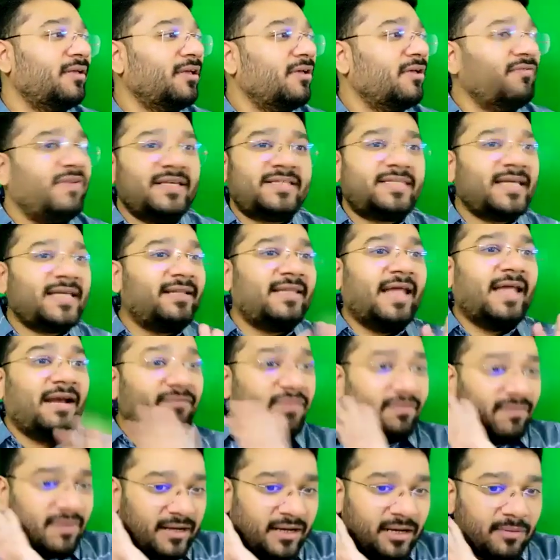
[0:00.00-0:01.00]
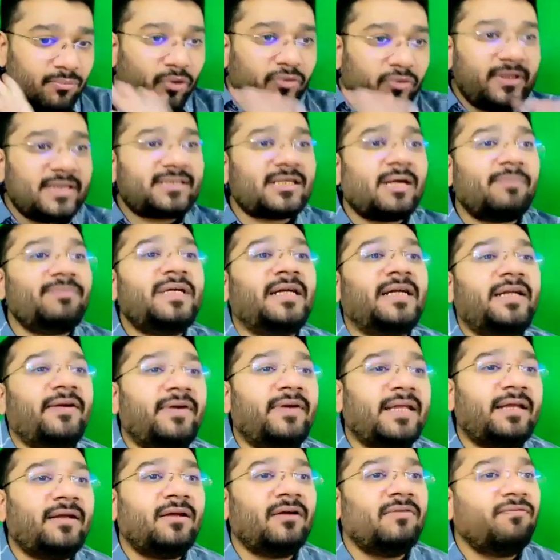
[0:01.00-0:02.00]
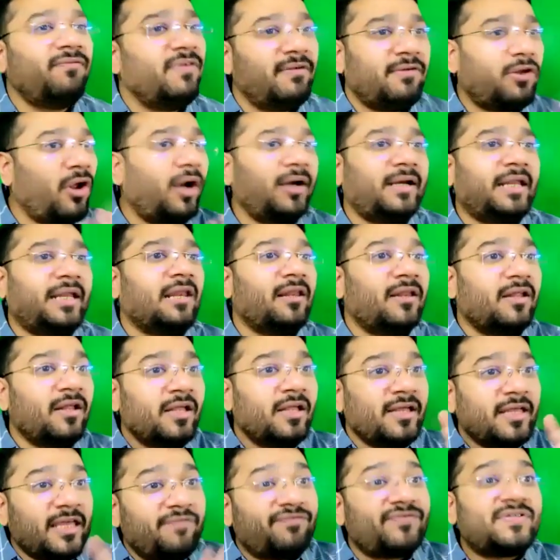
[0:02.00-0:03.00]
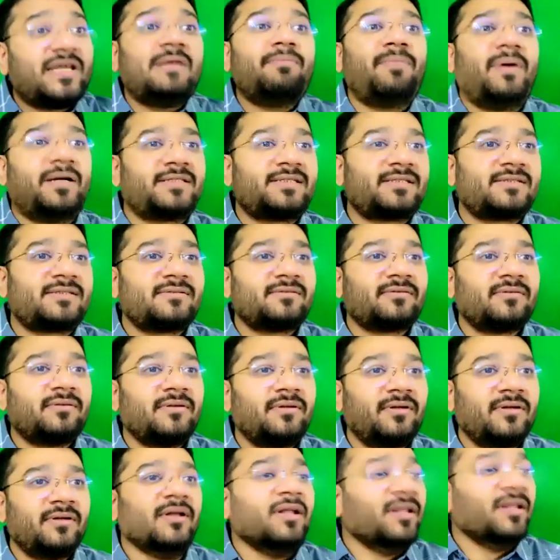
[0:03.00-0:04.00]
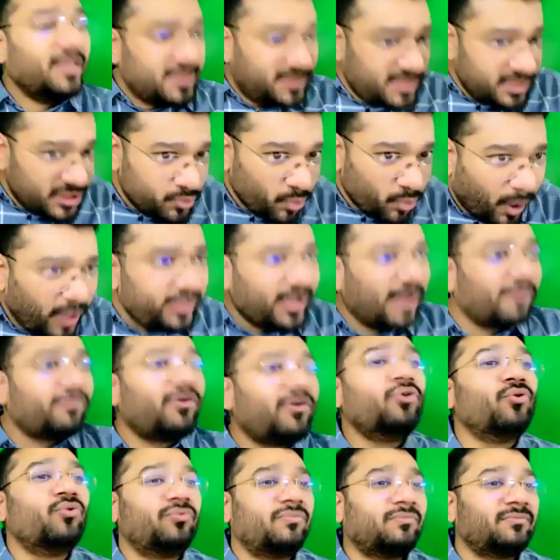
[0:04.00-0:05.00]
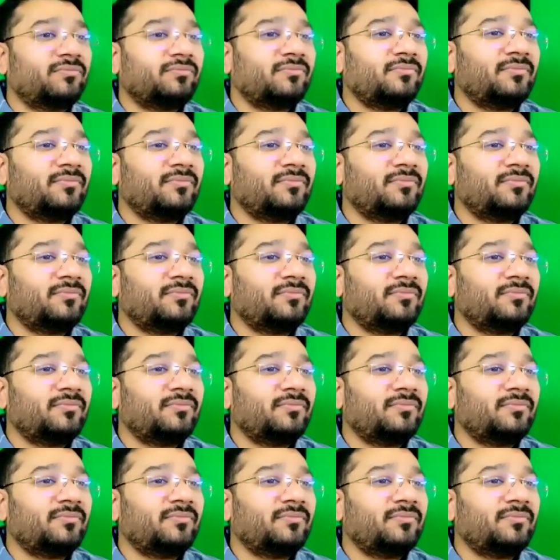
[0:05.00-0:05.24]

We said that we will remove the subjectivity. We will not tell ifs and buts. This is what you have to do.